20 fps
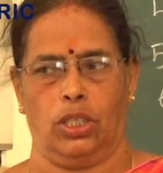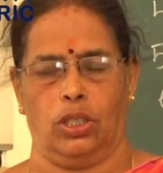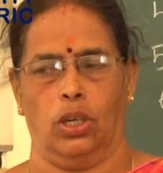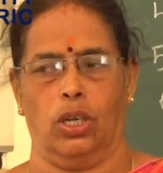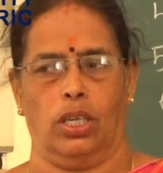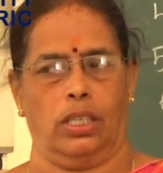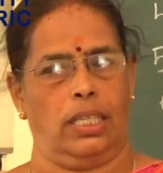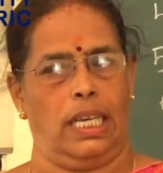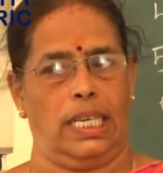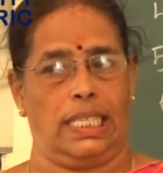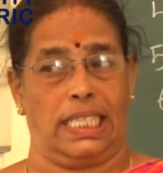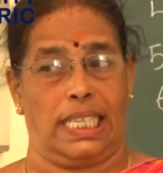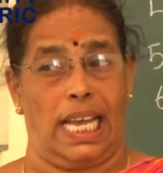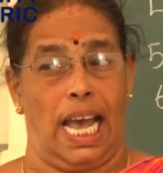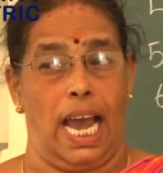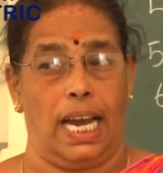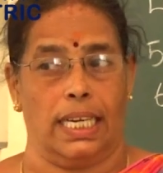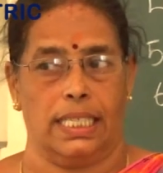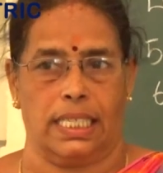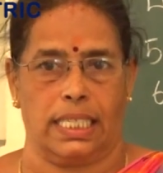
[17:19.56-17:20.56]
you know, the
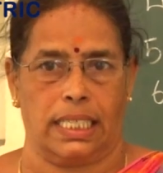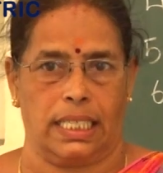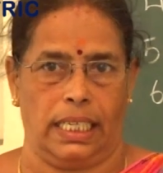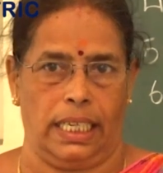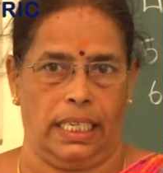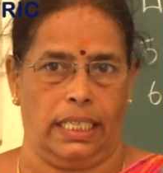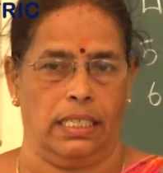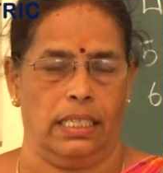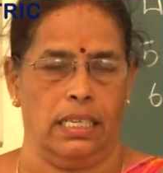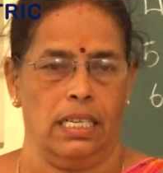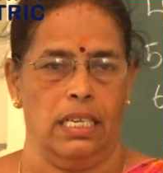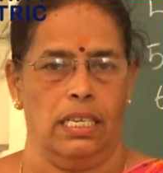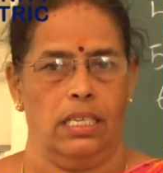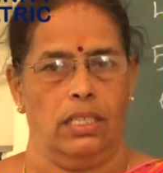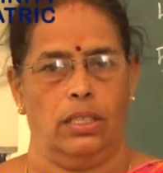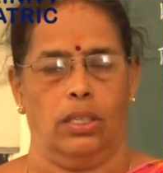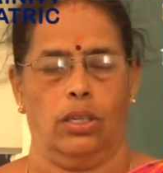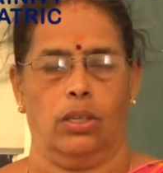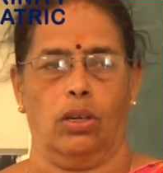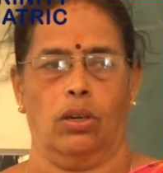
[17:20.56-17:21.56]
Sanskrit.
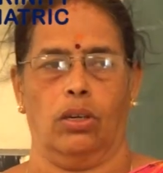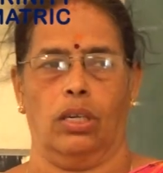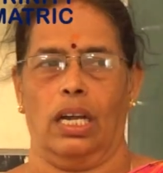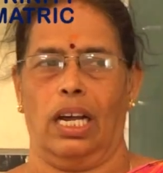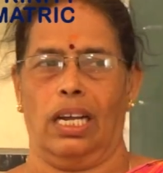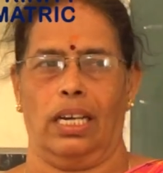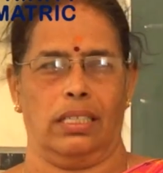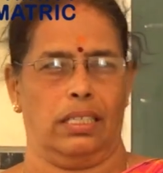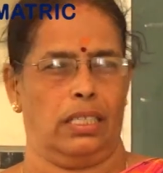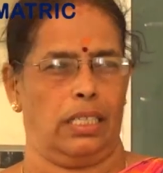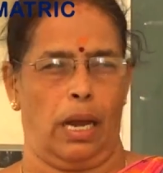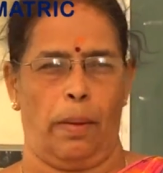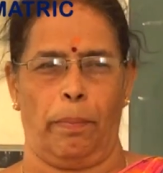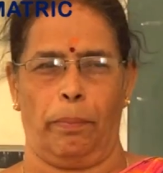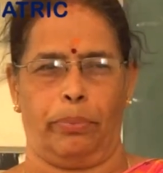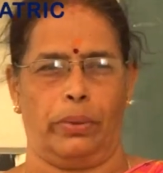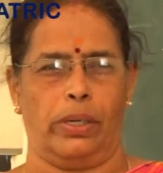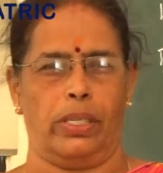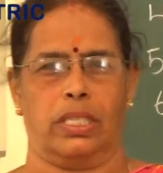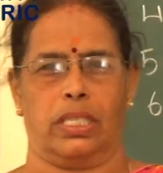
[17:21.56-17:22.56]
You know, now
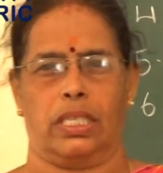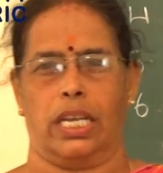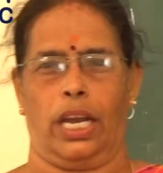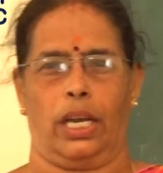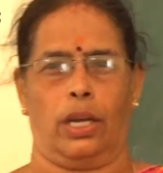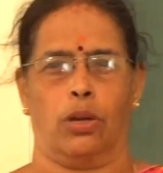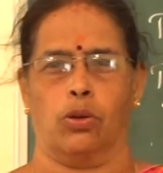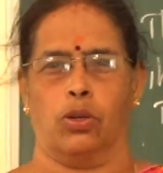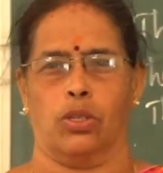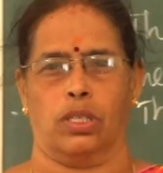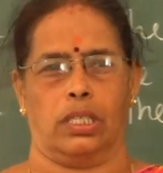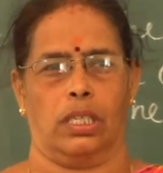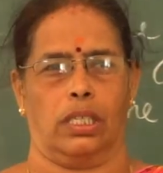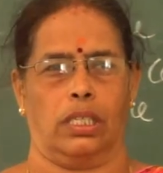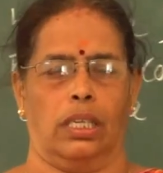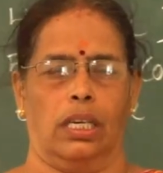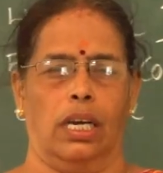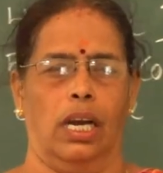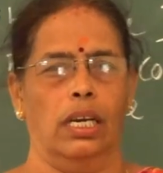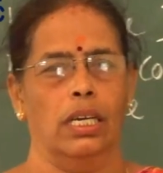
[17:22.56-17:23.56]
temples they use
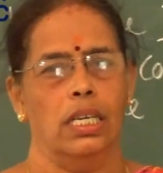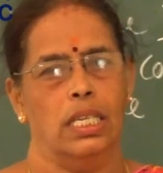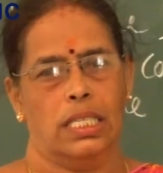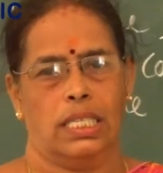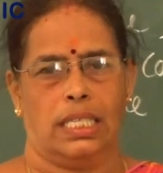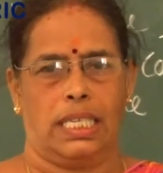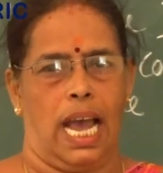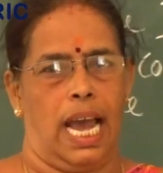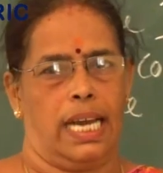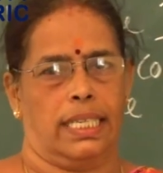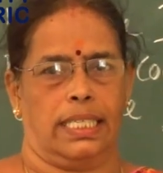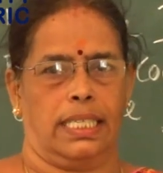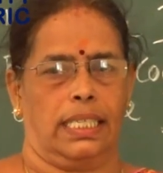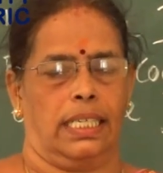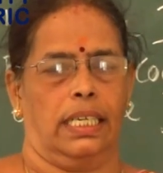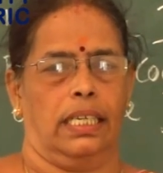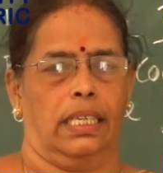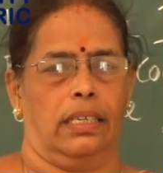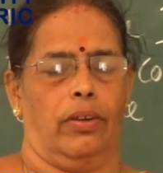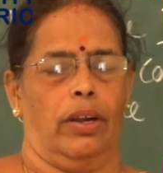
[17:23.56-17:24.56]
the
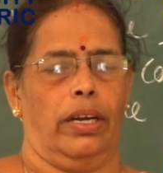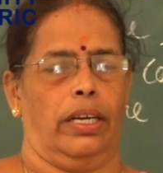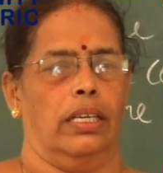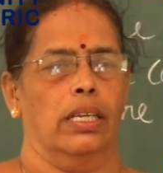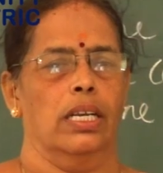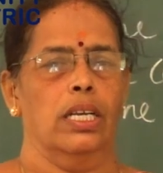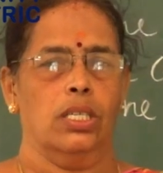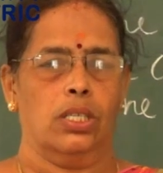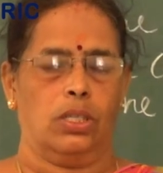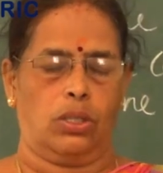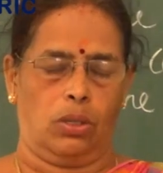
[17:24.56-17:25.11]
Sanskrit, right?